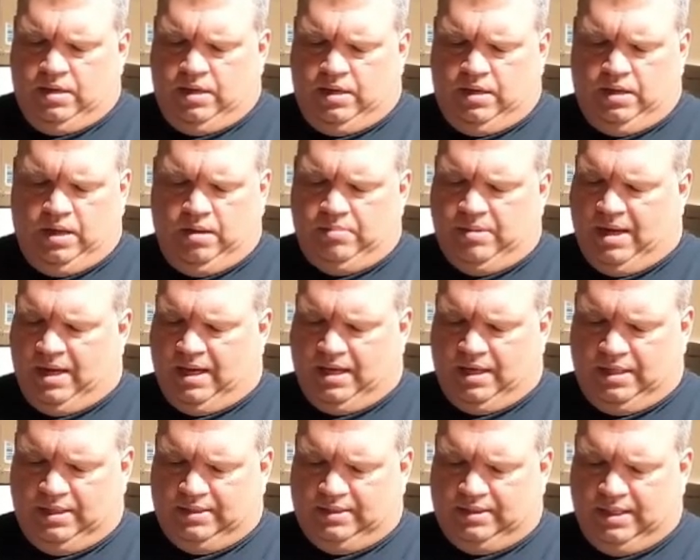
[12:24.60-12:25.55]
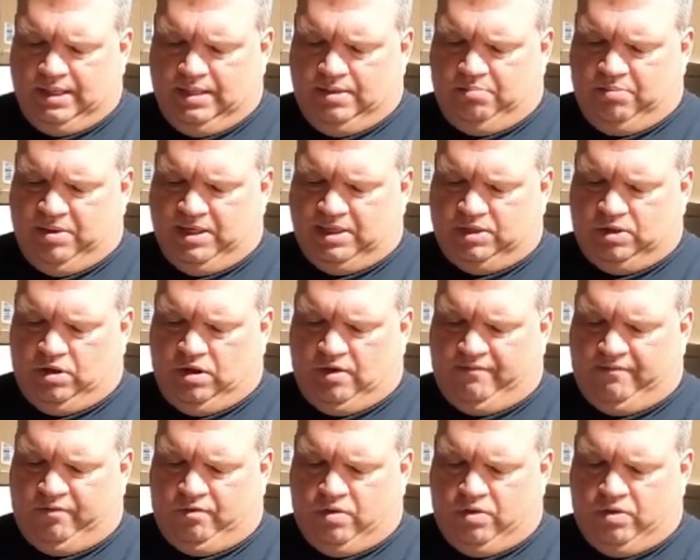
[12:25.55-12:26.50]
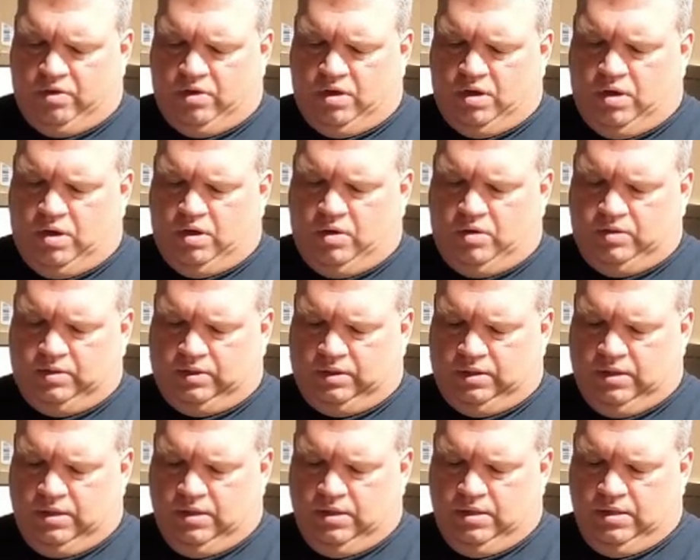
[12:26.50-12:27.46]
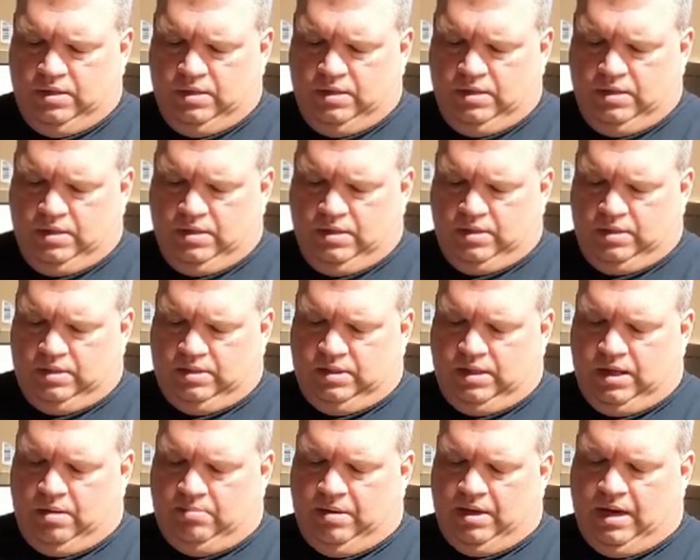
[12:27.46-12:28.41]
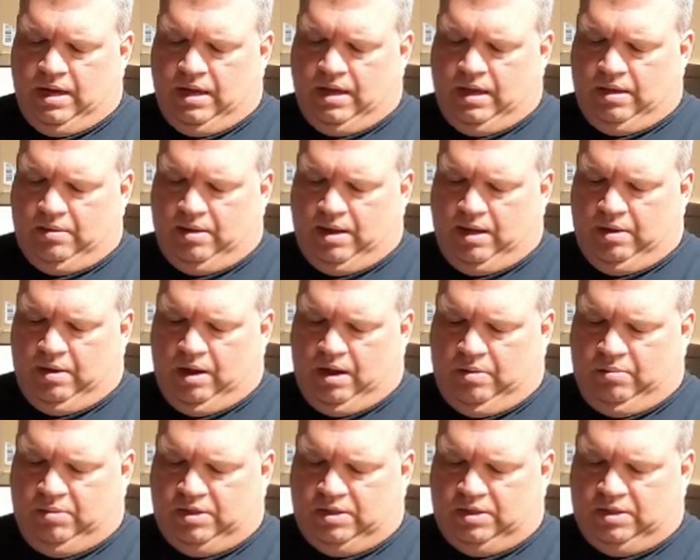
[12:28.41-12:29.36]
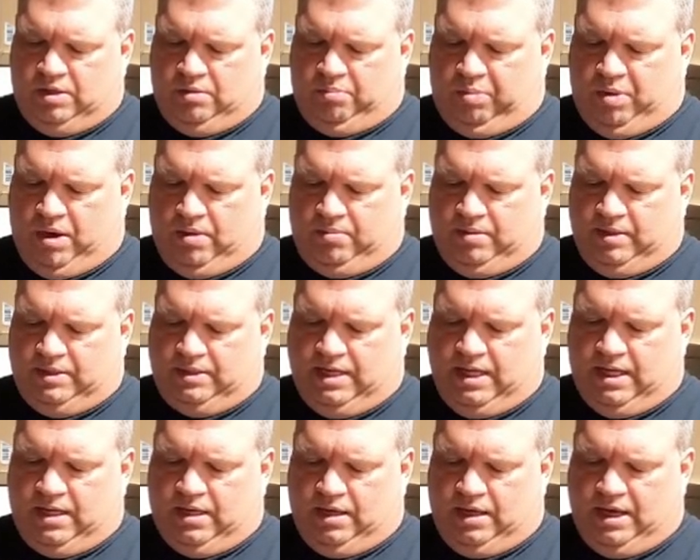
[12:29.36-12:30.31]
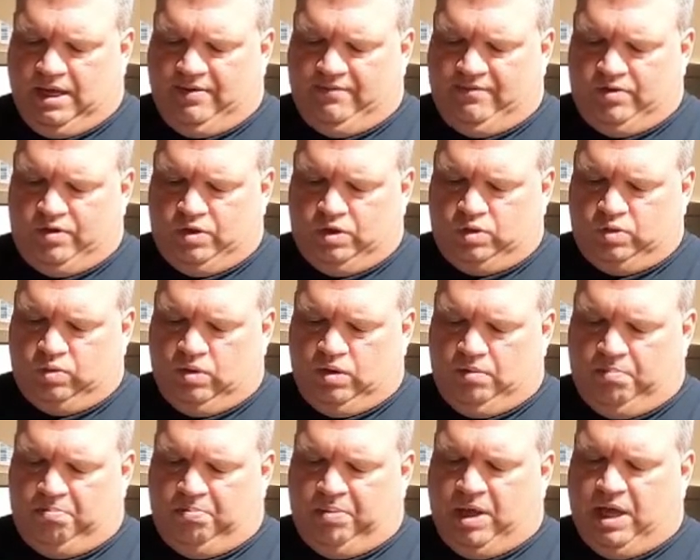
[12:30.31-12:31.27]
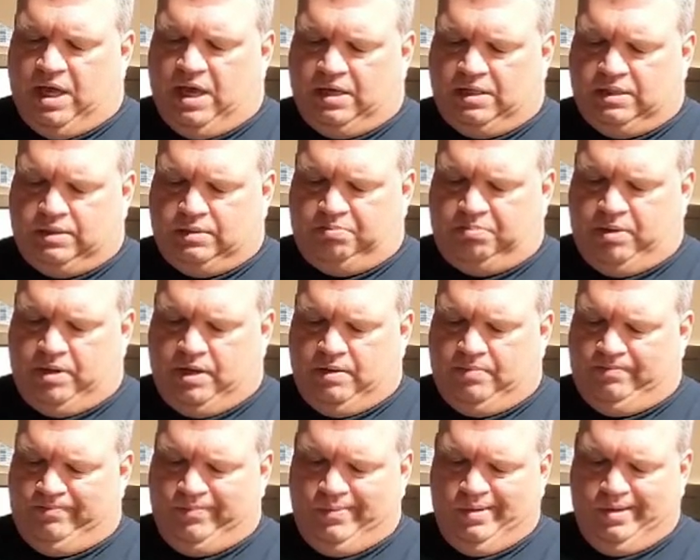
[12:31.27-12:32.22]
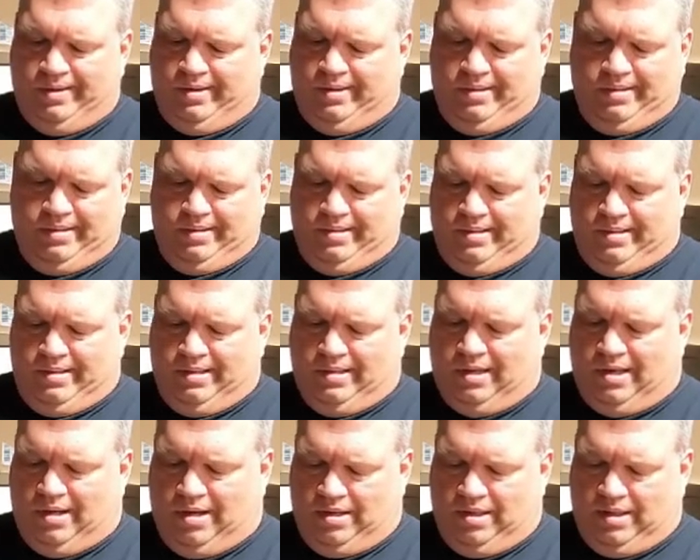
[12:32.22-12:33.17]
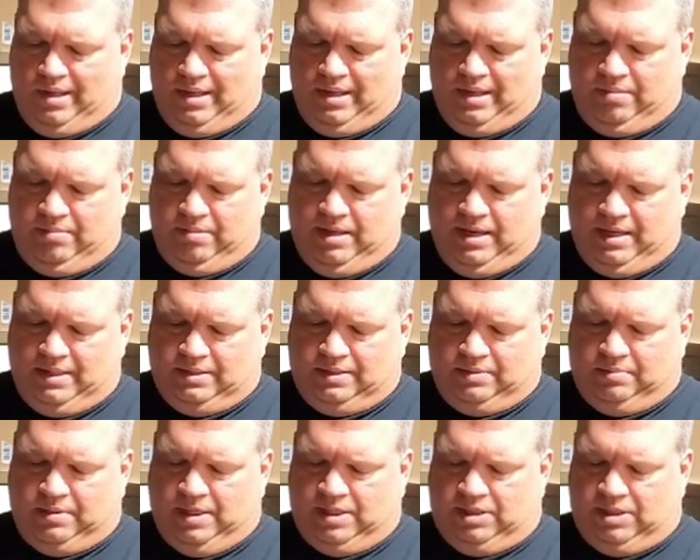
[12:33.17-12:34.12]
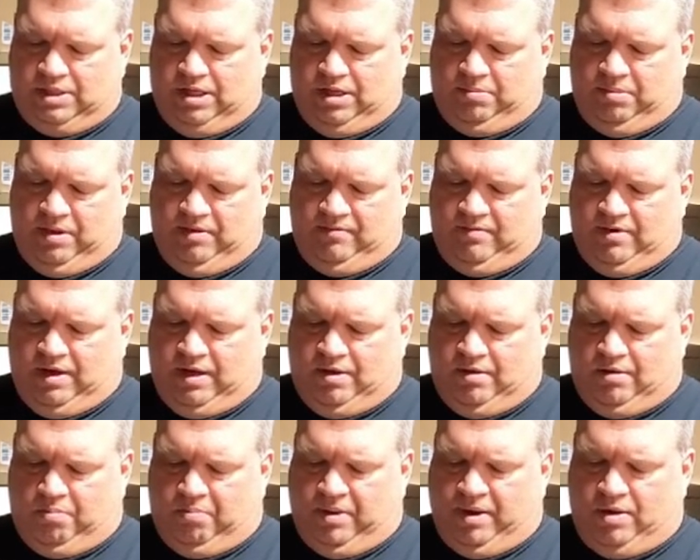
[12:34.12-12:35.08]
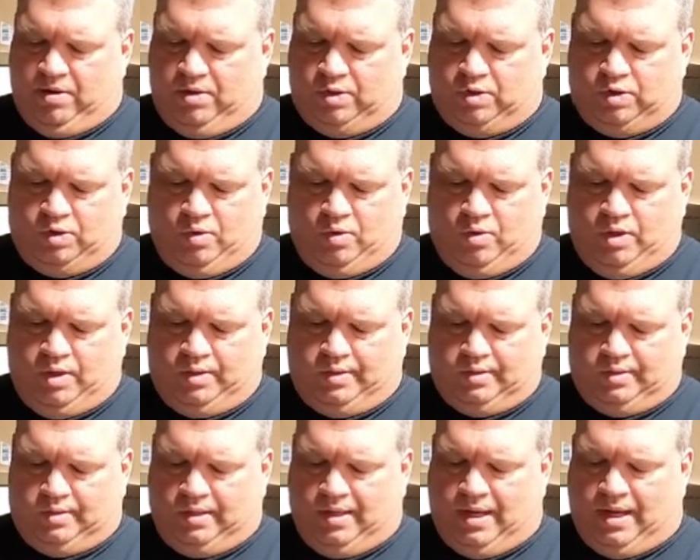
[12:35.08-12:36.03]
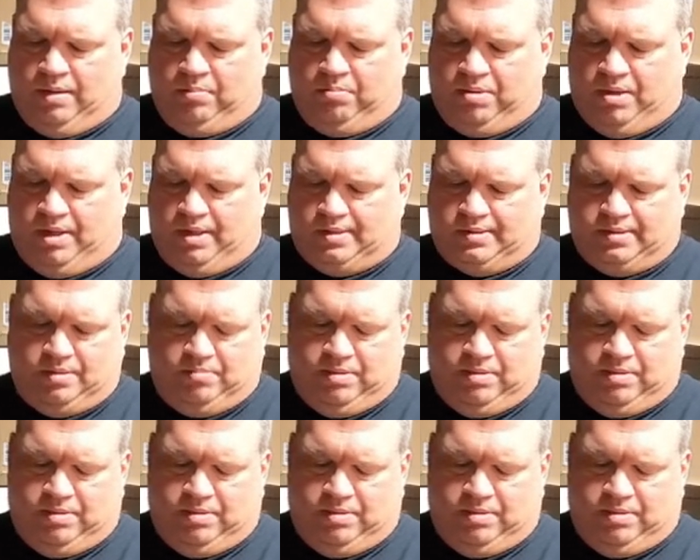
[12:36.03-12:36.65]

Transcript: Uh, I'm not gonna send a best offer on those. I mean, I, I I would still probably take 11 or 12 bucks, but you know, I mean that's that's cheap. Even here, a pair of shorts, nine bucks.